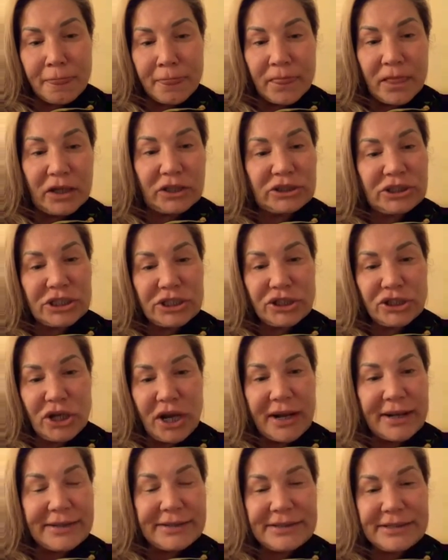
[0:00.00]
They're just
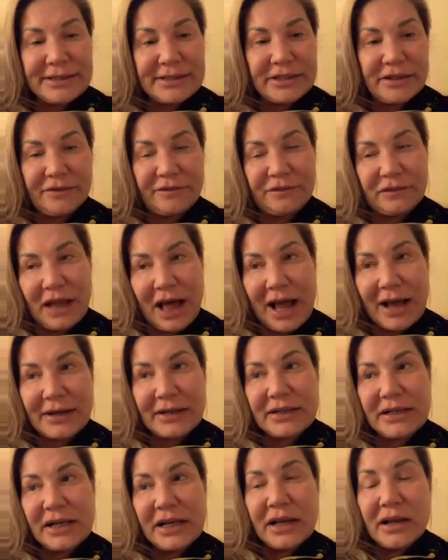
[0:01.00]
trying to
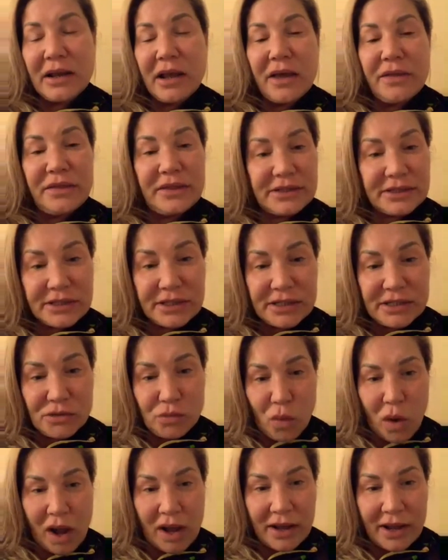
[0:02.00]
deflect. And this is
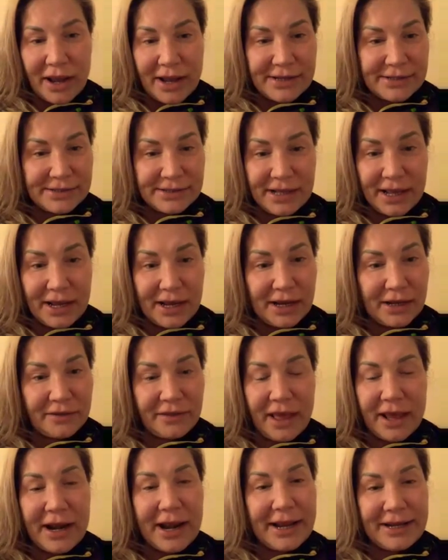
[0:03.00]
why I said
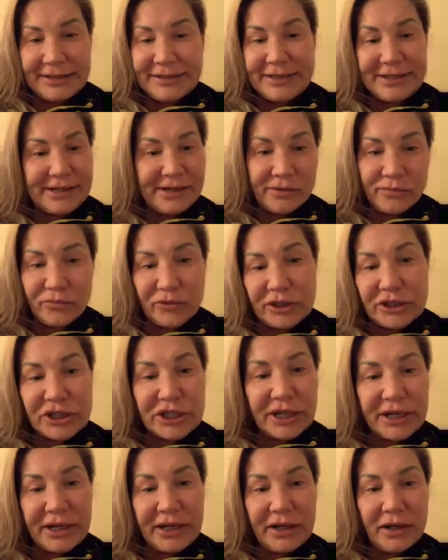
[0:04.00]
that ATM
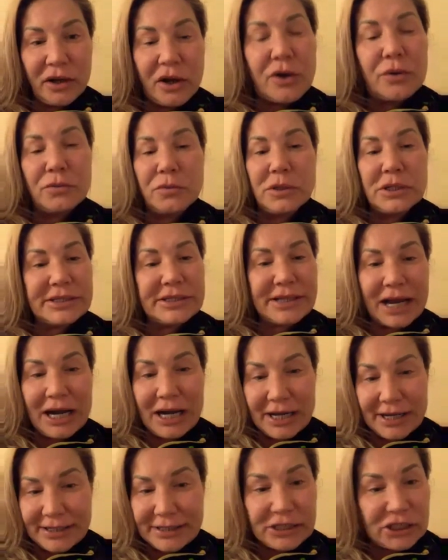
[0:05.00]
Richie will
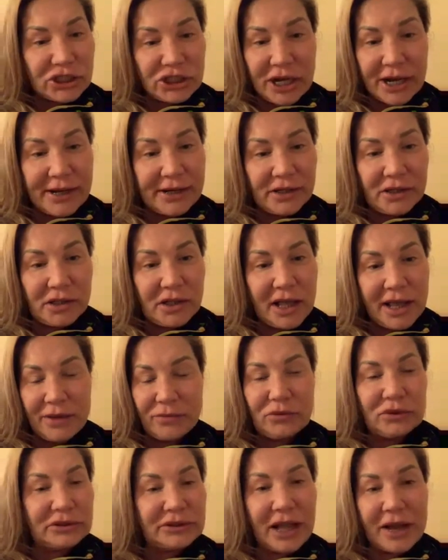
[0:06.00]
die in jail and
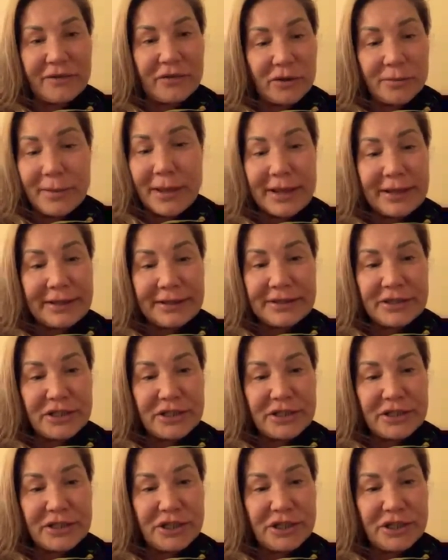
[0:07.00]
will never make it
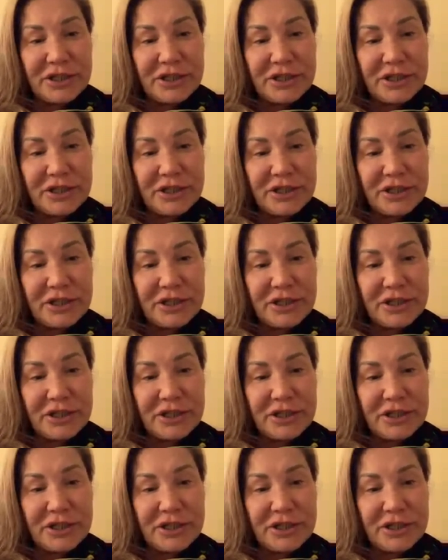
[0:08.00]
to his court date,
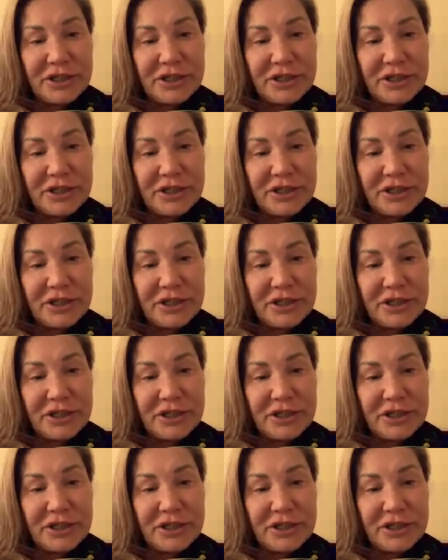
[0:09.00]
because they were
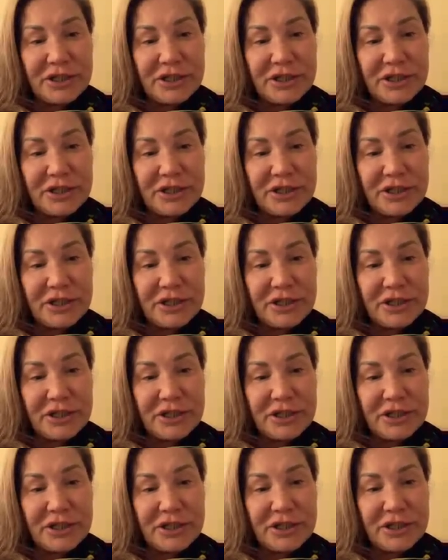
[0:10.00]
always planning on
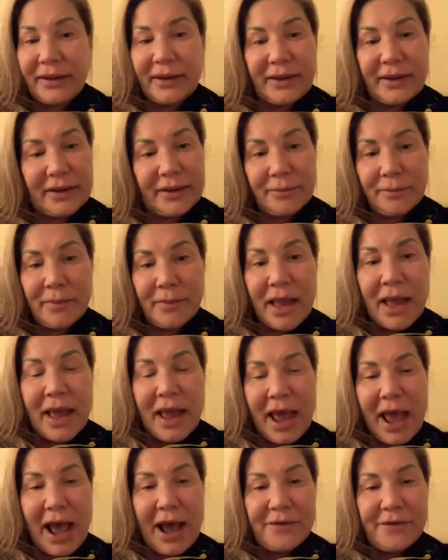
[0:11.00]
killing him.
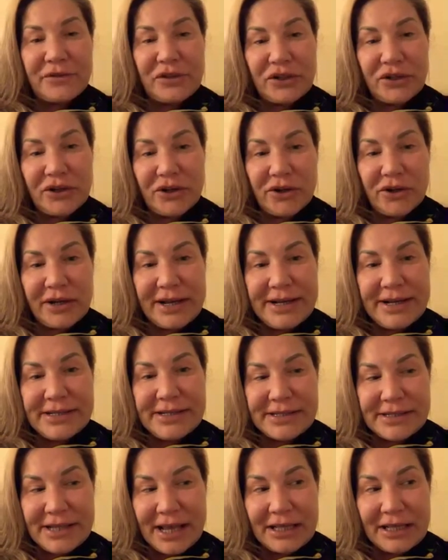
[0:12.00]
After he
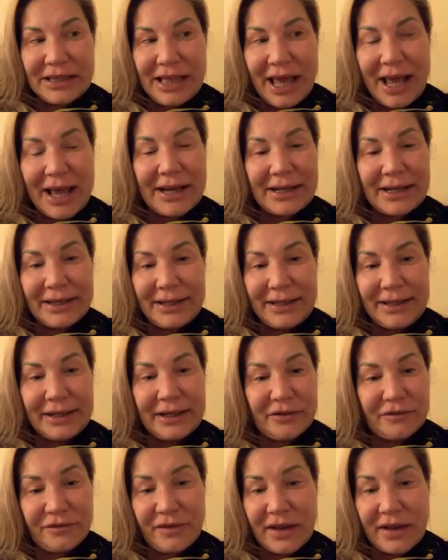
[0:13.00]
said that he
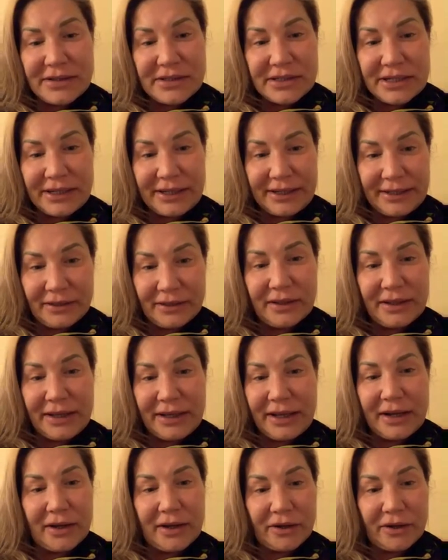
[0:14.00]
confessed to
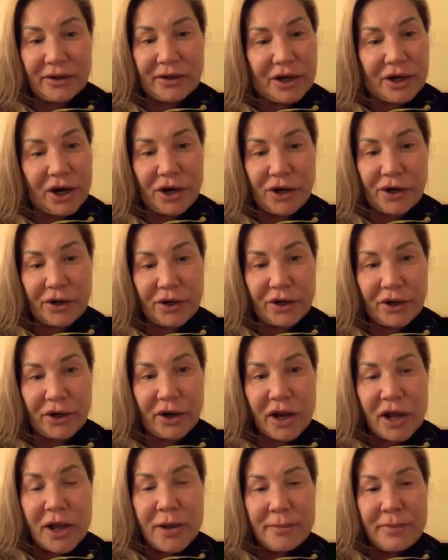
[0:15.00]
killing Aaron Carter
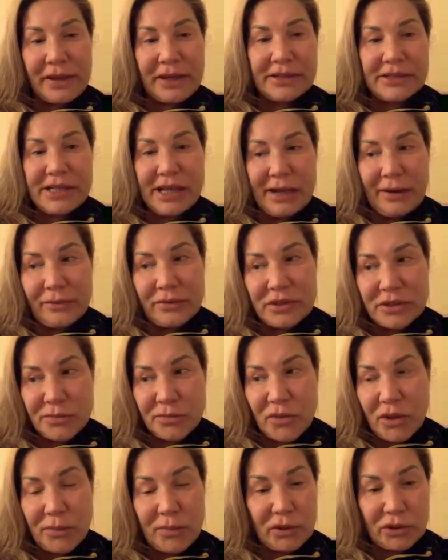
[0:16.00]
because he was
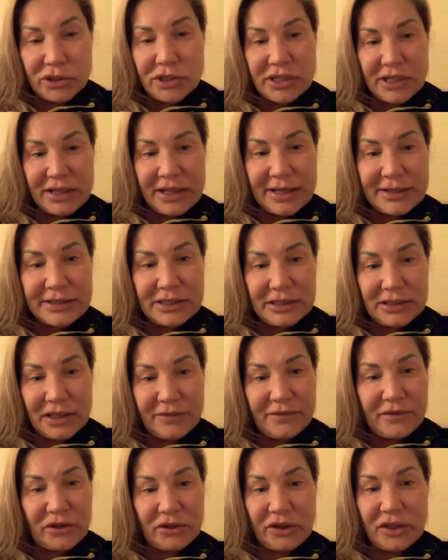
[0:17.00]
the person that
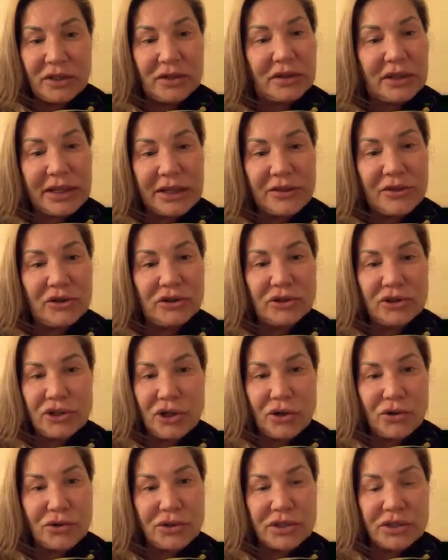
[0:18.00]
delivered the lethal
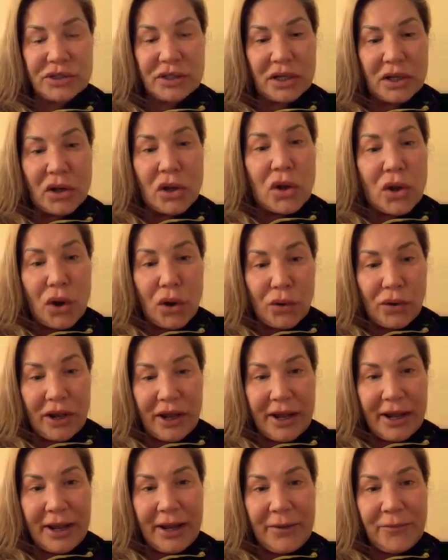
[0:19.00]
dose,
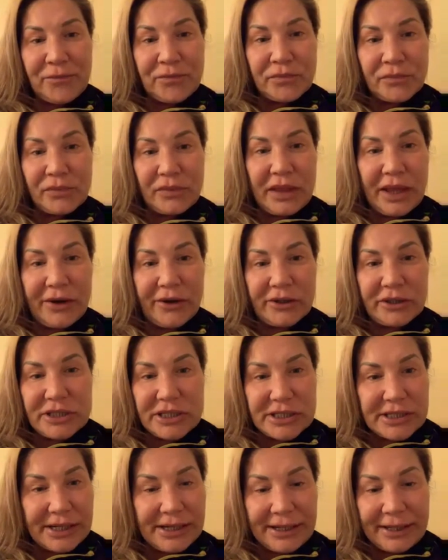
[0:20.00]
okay? They're
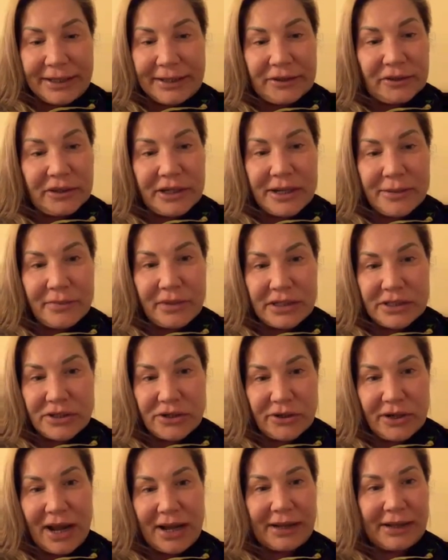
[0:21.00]
just going to kill him because
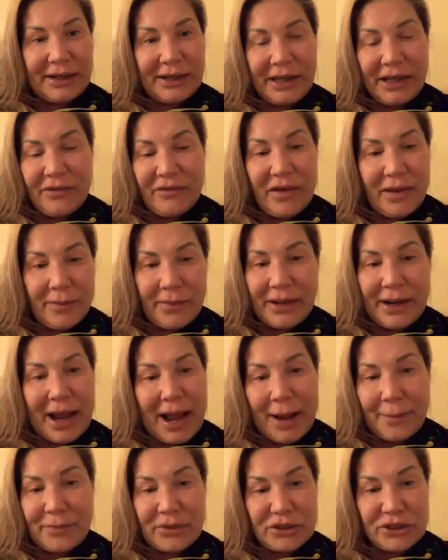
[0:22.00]
they're not going to give him an
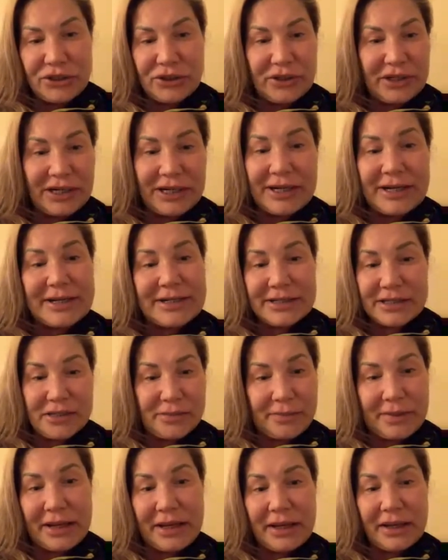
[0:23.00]
opportunity to
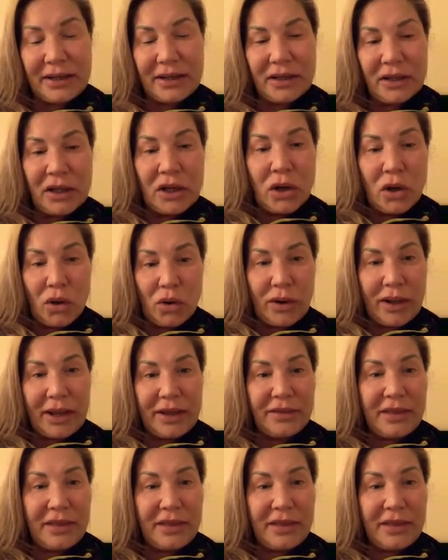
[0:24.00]
speak, okay?